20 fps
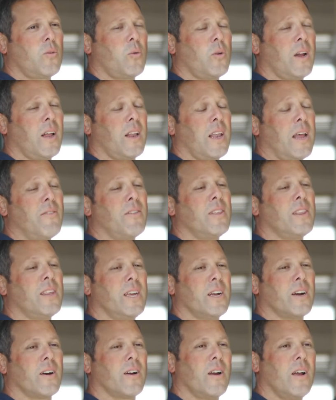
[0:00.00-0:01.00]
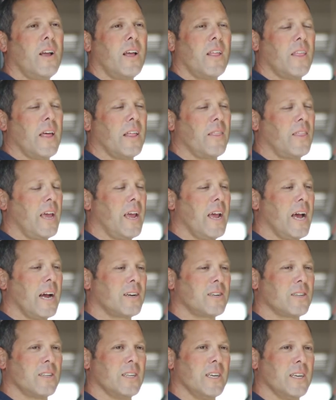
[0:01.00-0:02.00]
the 11th year that they
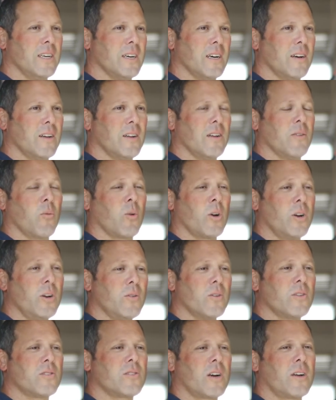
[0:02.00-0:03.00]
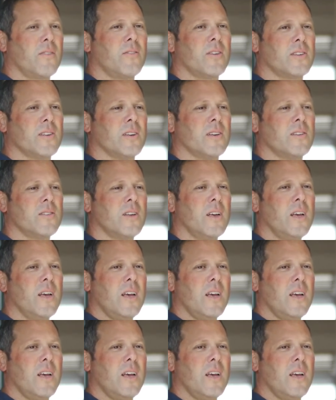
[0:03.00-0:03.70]
actually were doing services,